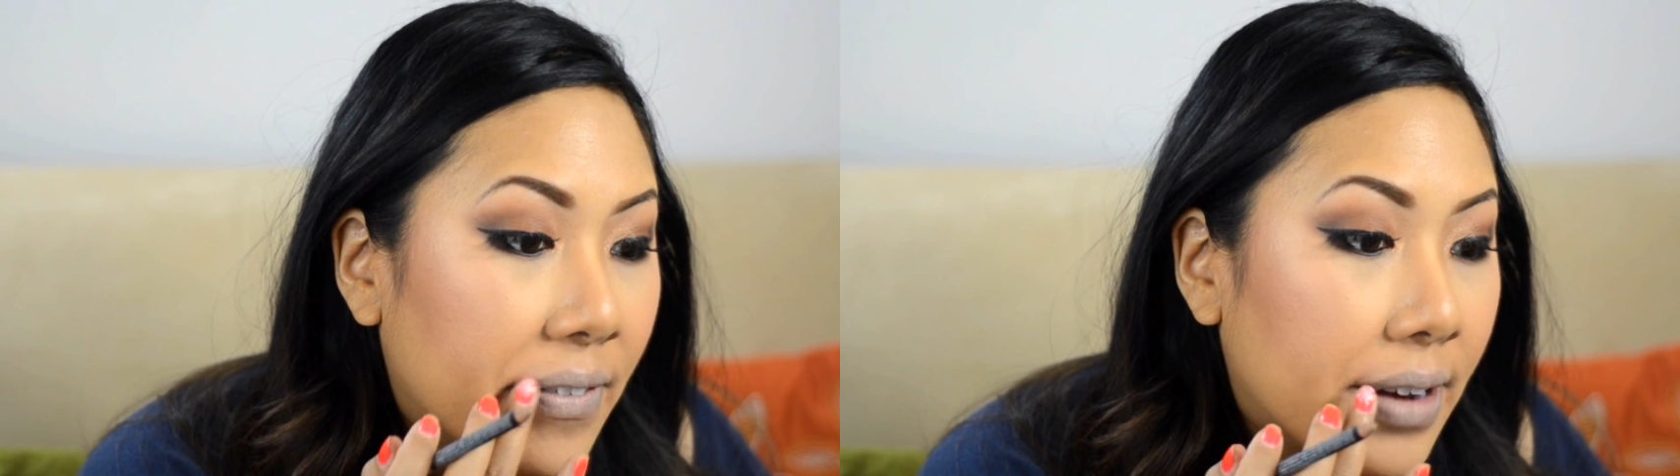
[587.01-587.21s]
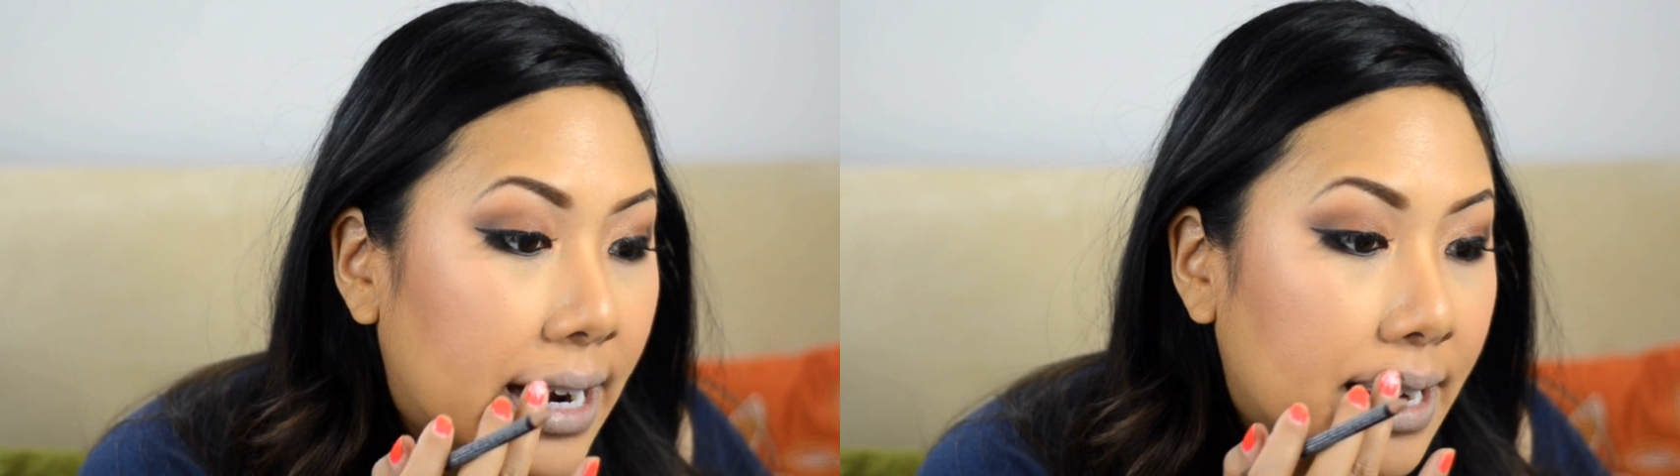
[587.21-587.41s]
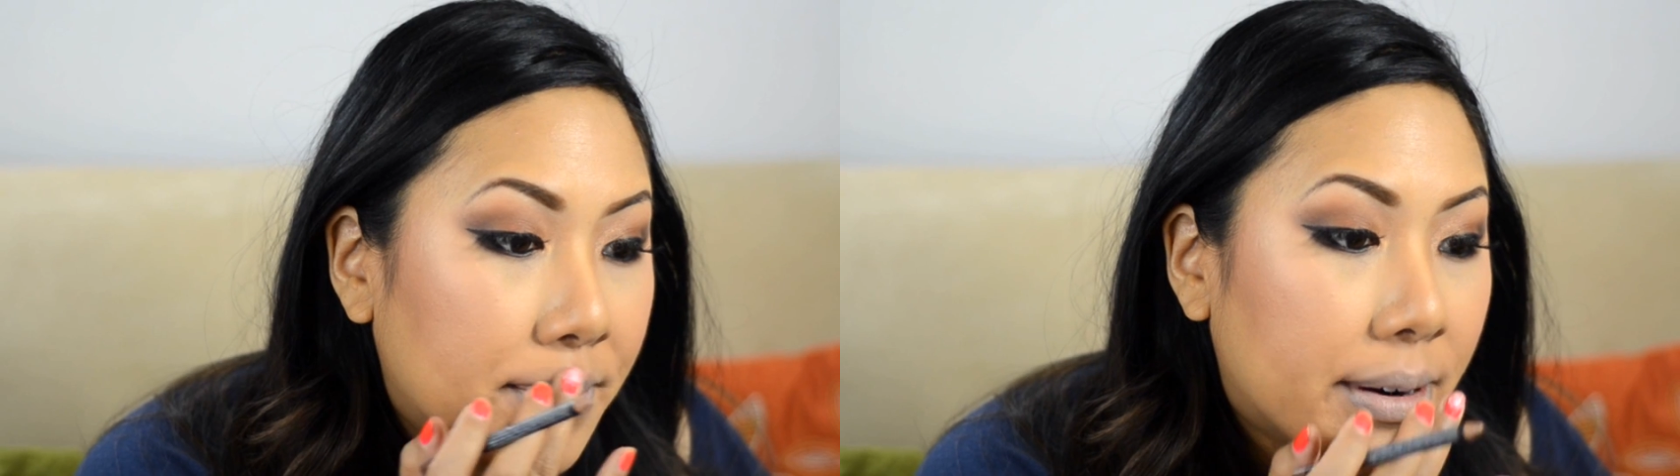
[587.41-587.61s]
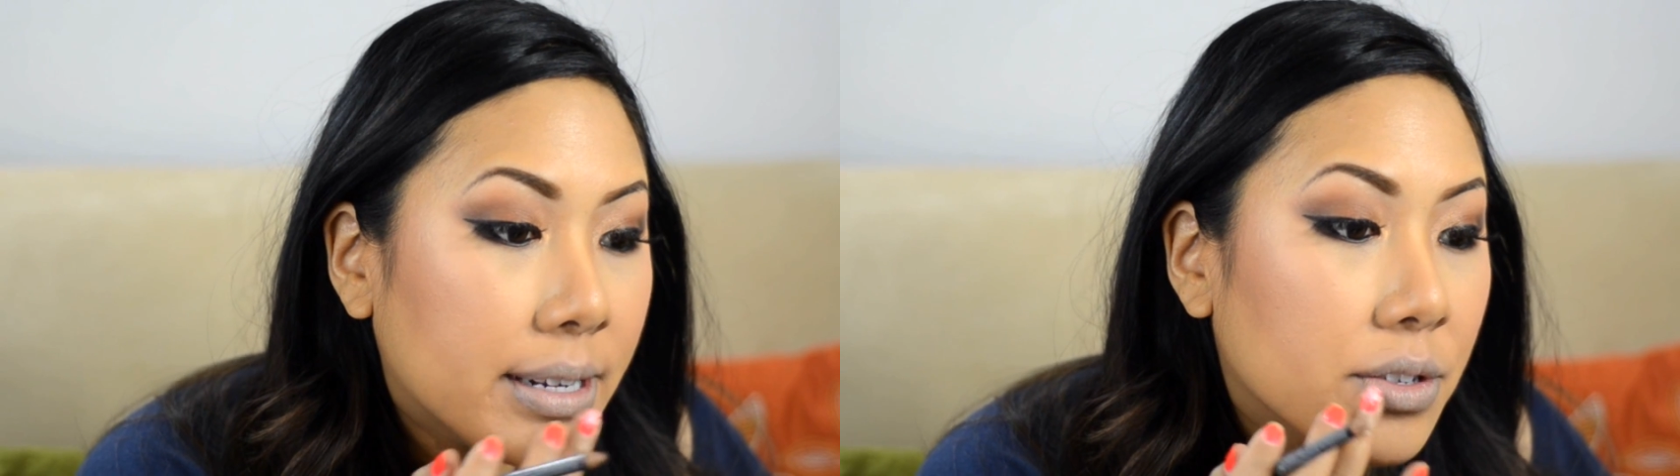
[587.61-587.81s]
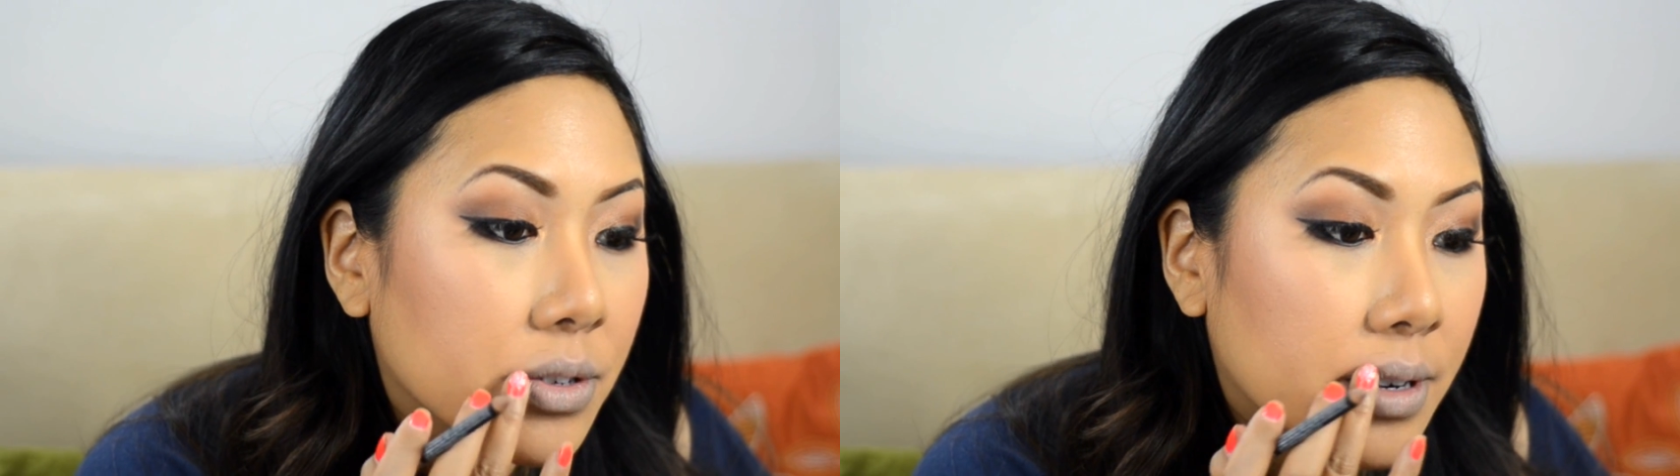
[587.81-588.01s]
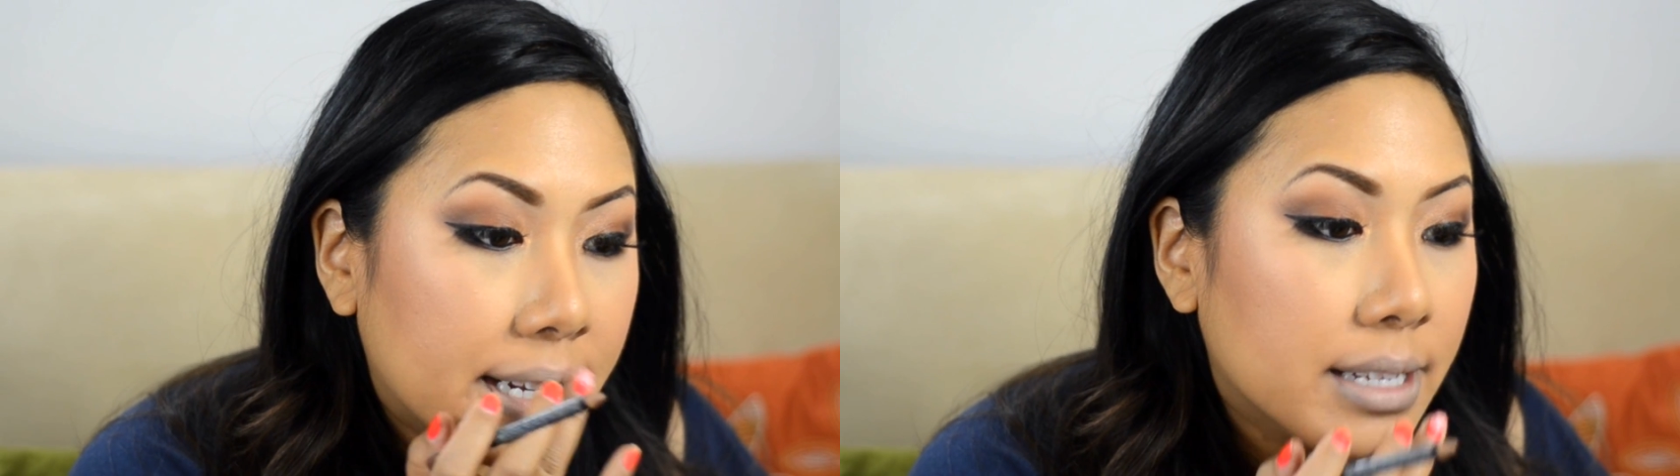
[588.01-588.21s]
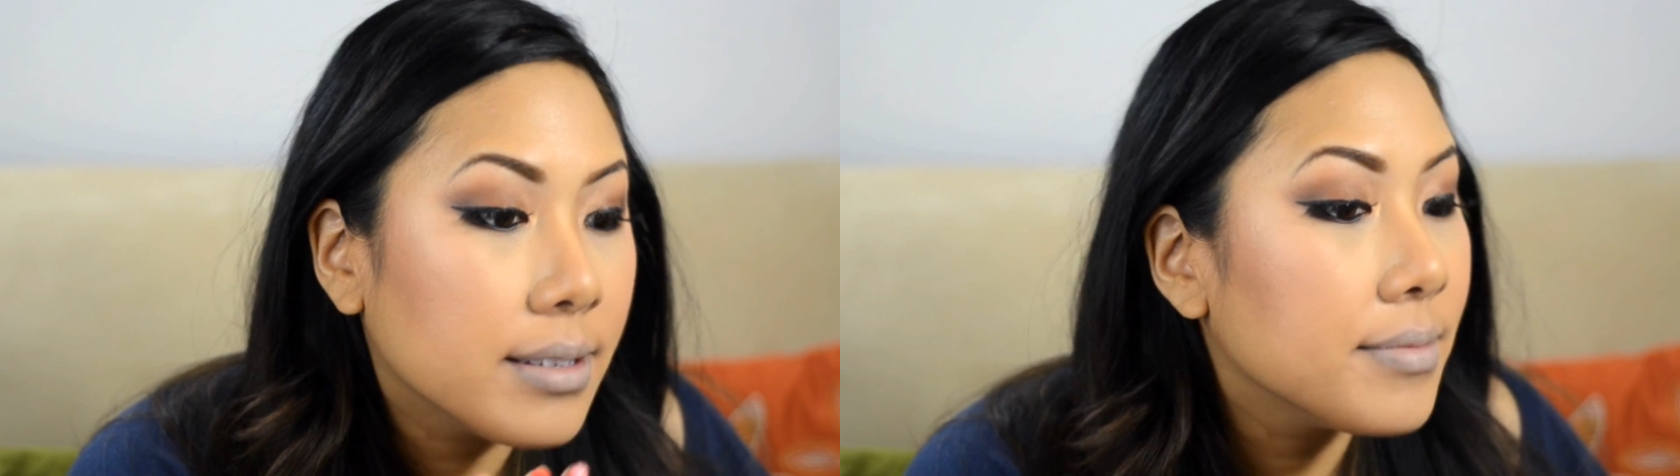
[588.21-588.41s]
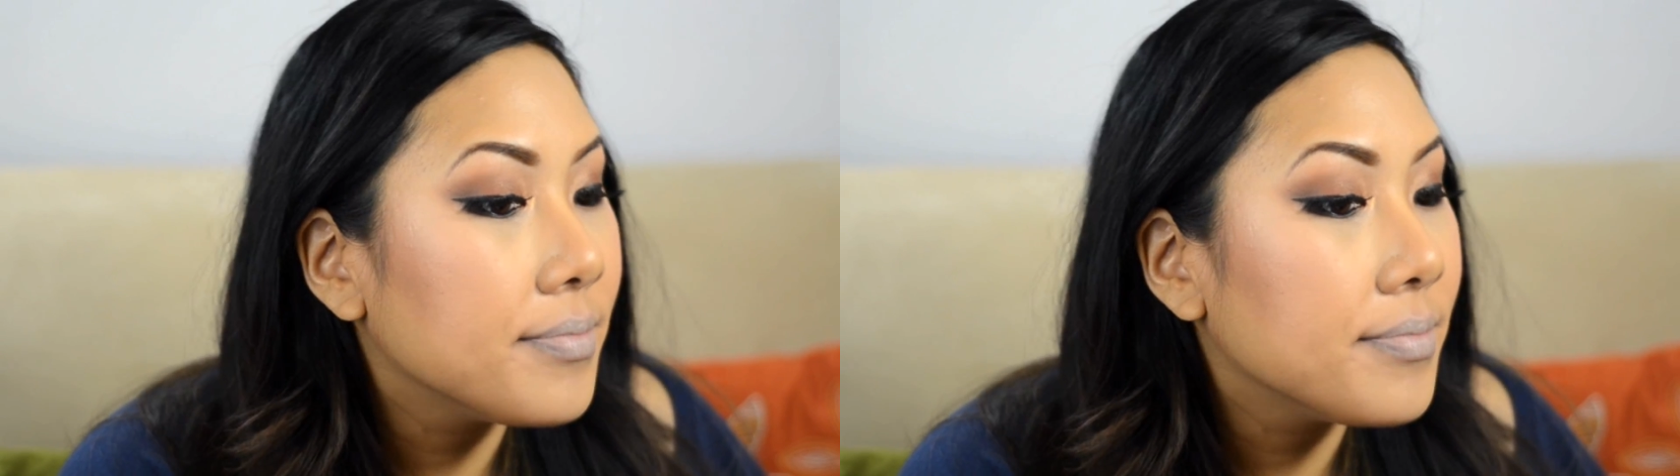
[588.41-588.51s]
very moisturized.